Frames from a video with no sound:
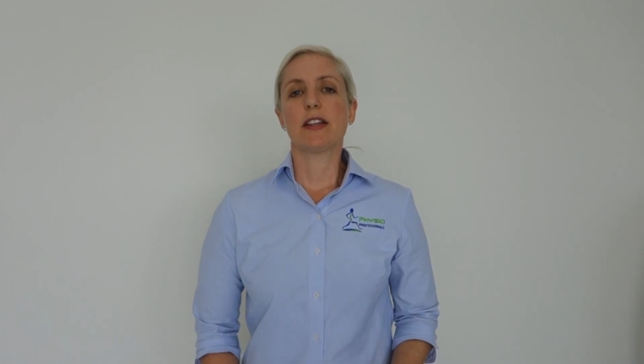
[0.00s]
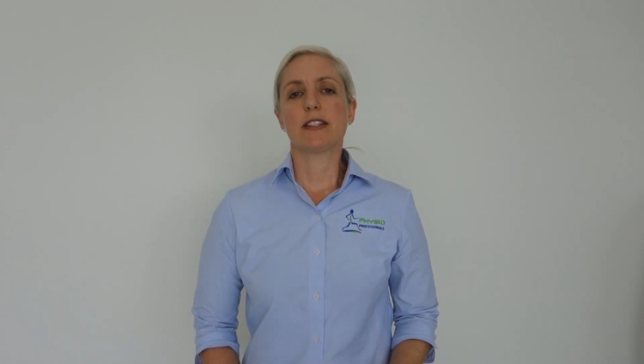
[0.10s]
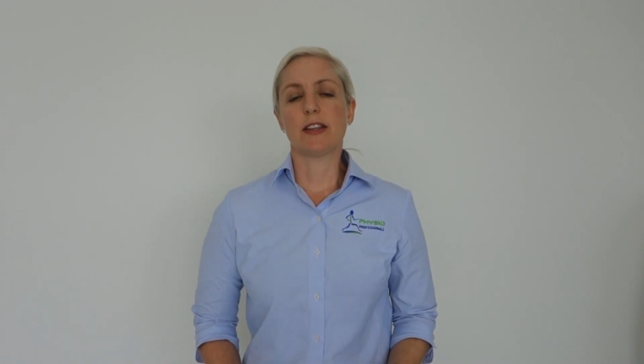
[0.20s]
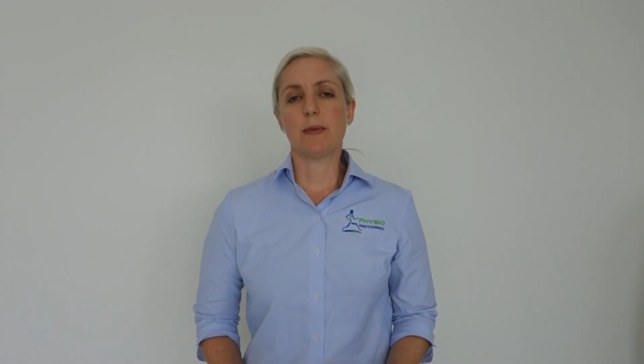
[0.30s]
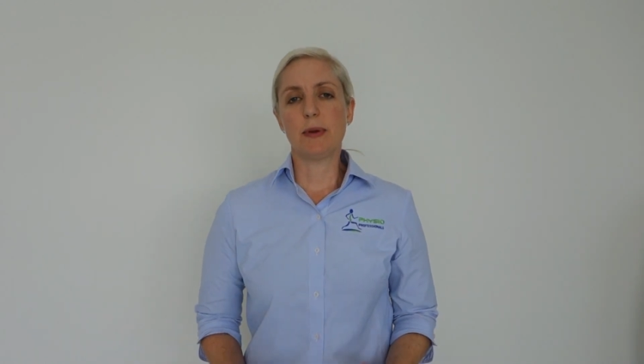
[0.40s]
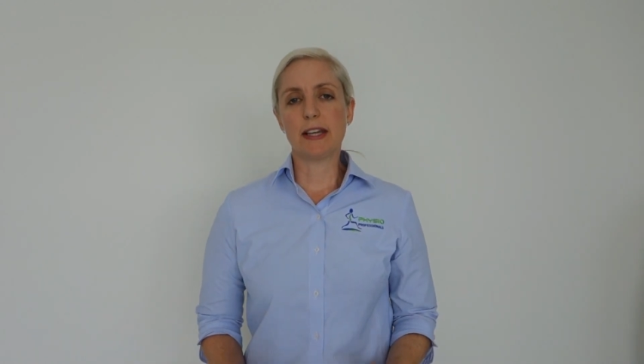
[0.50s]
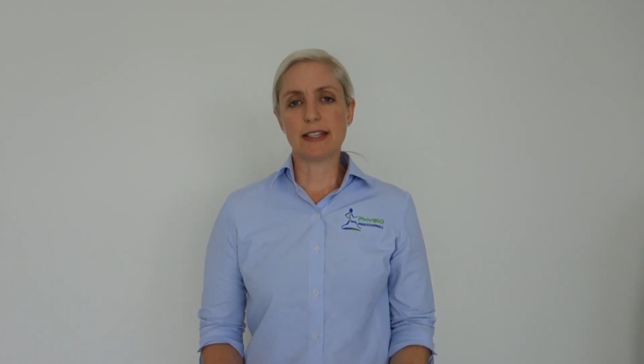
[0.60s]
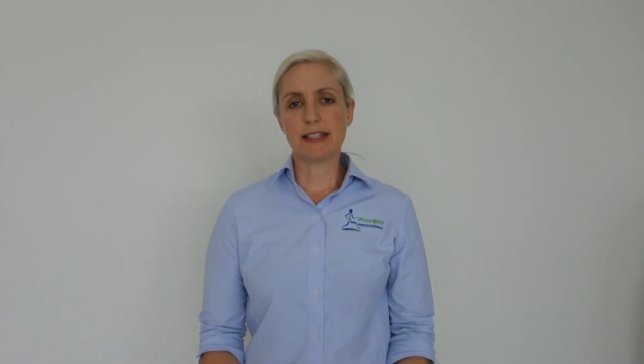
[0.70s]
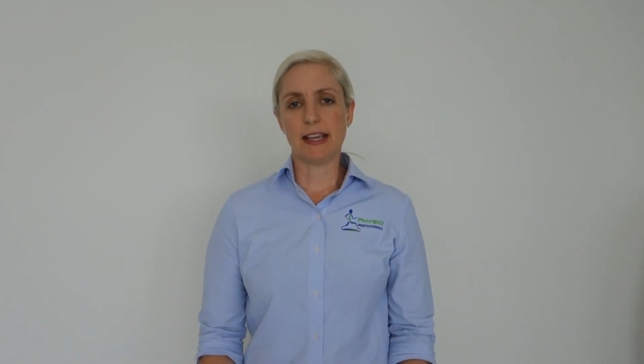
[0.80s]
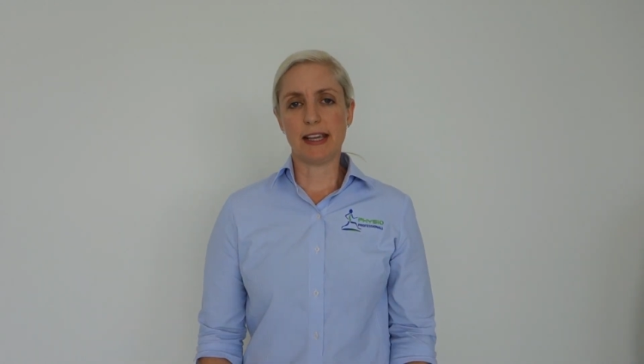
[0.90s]
So the
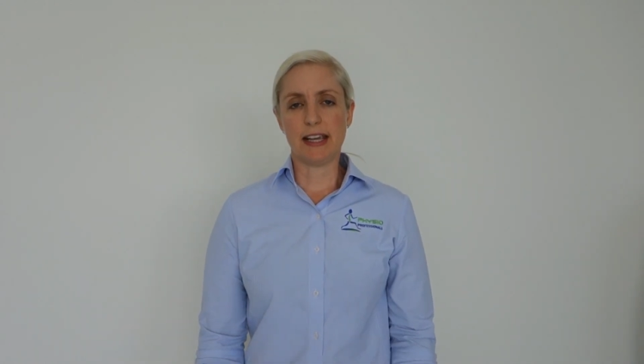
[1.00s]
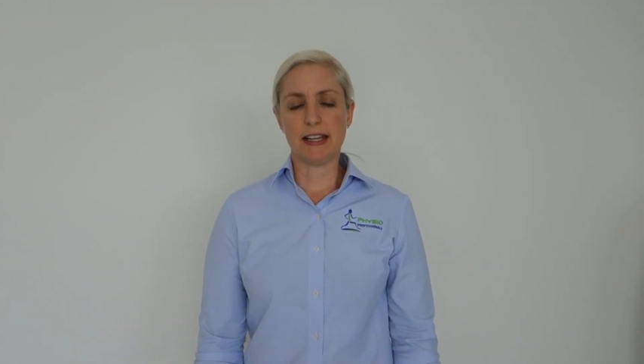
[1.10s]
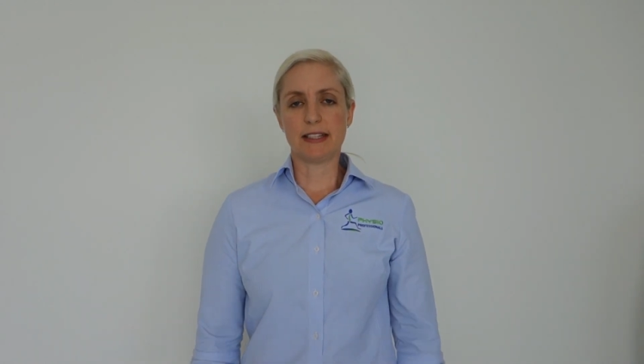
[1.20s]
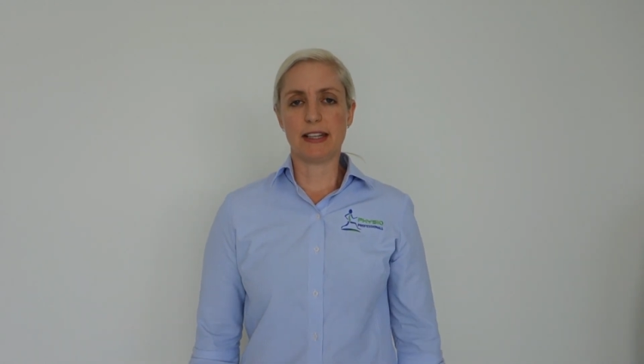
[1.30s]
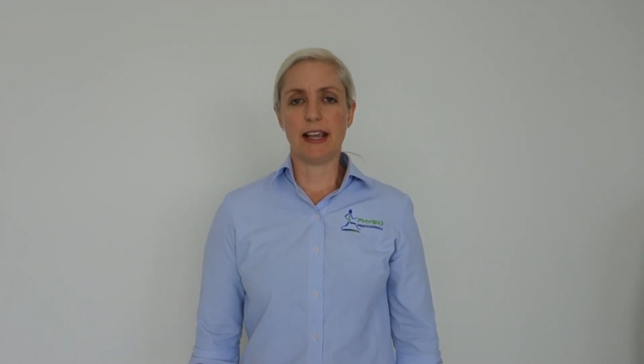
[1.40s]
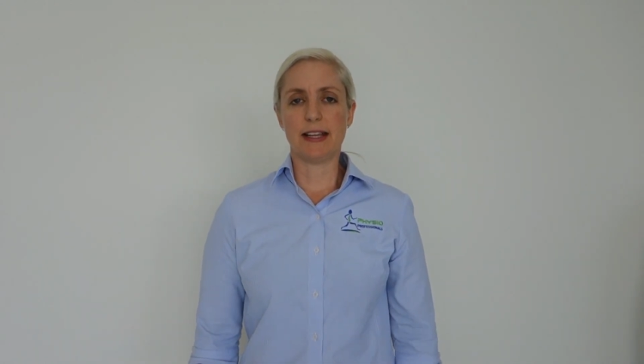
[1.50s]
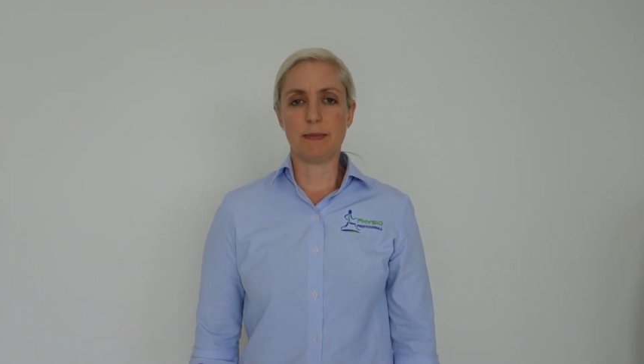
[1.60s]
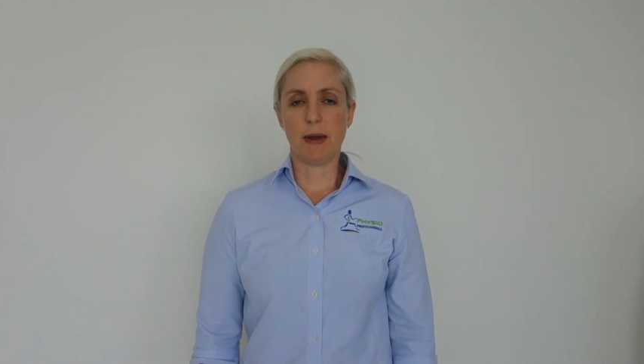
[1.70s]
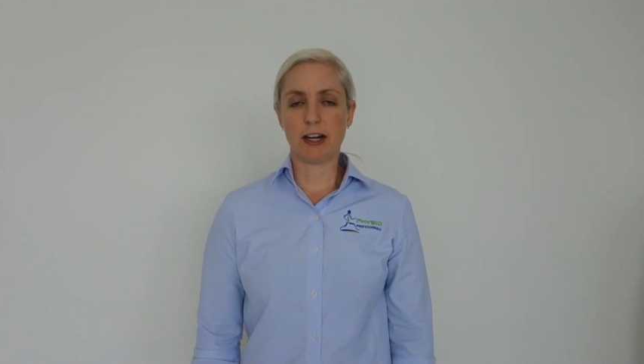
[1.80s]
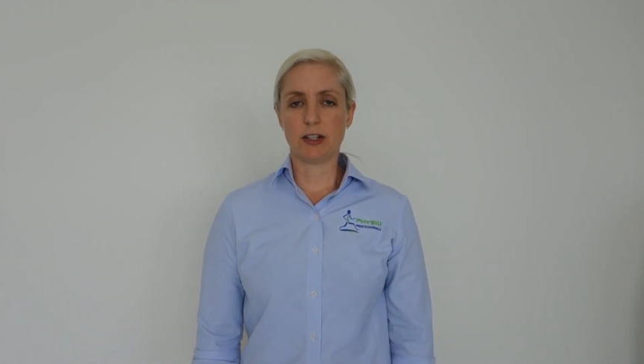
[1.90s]
biggest thing
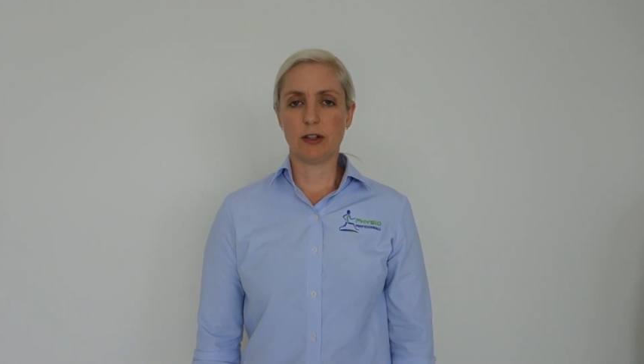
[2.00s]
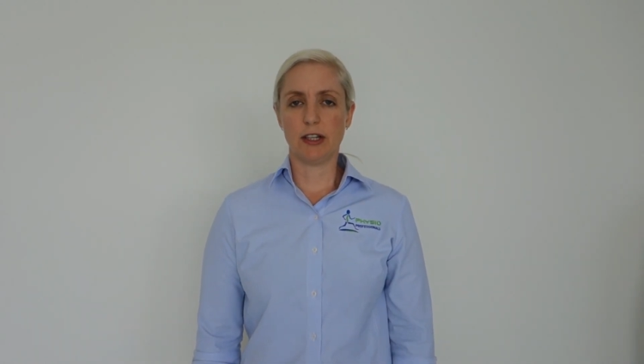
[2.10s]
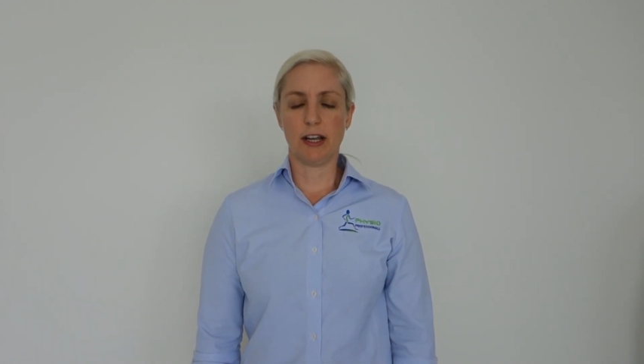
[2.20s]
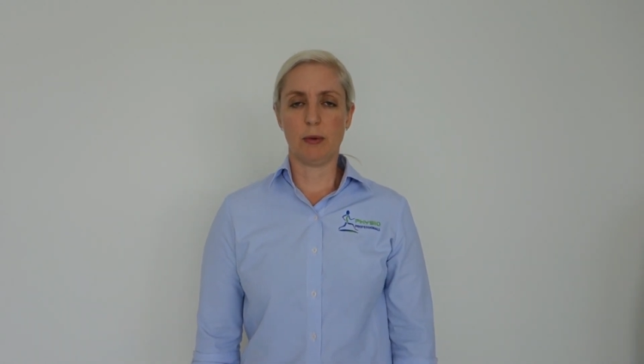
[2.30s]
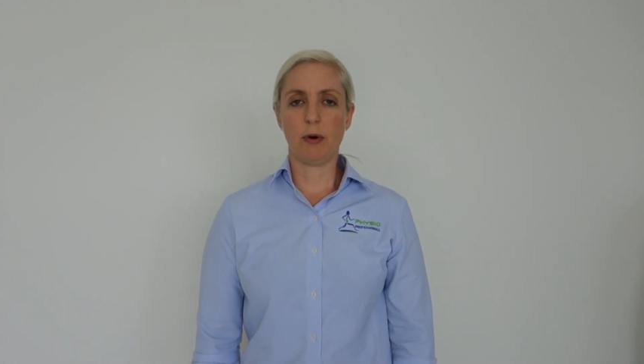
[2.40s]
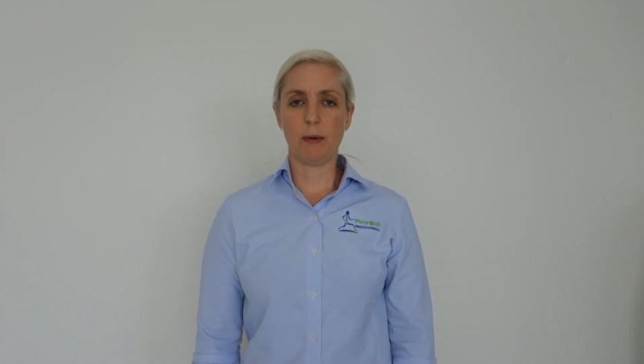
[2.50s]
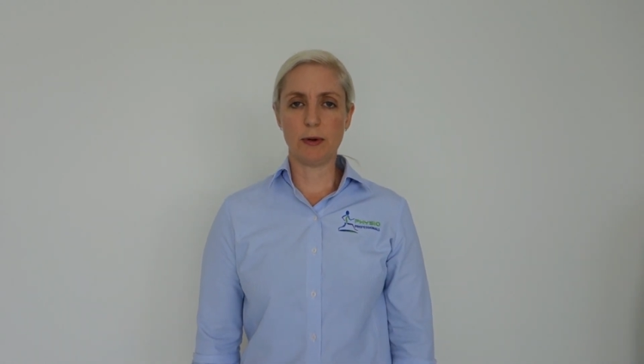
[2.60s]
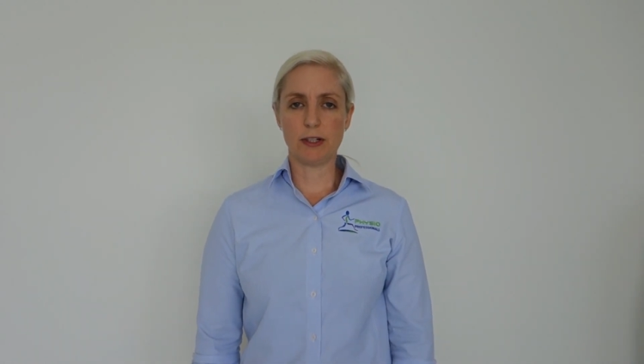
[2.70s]
is make sure you get a proper